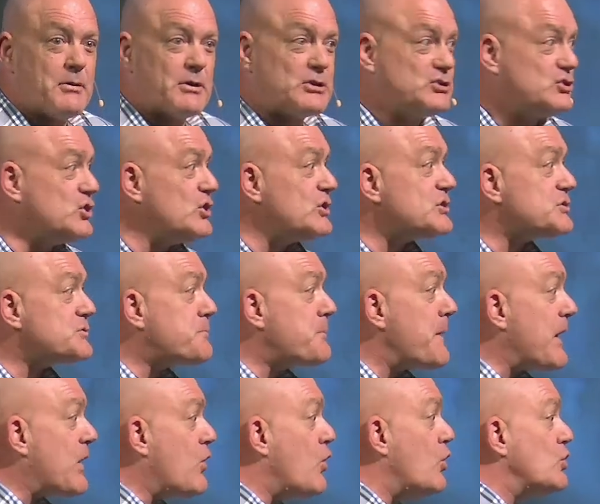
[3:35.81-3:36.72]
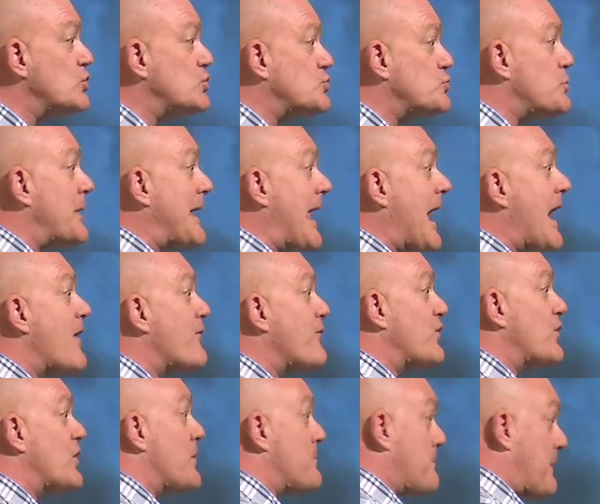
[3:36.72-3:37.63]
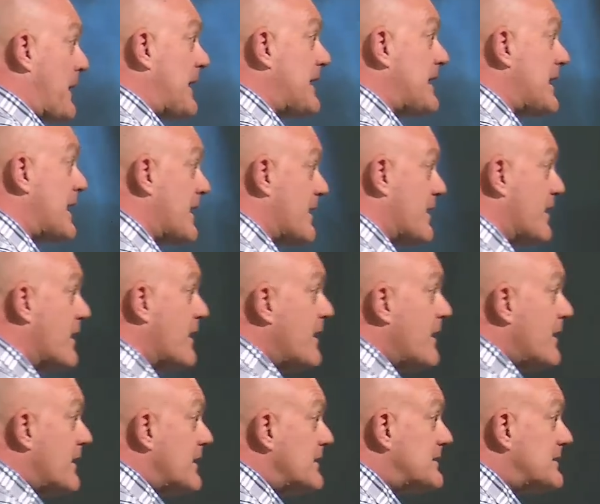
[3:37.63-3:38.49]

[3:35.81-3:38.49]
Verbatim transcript: But just because we have an opinion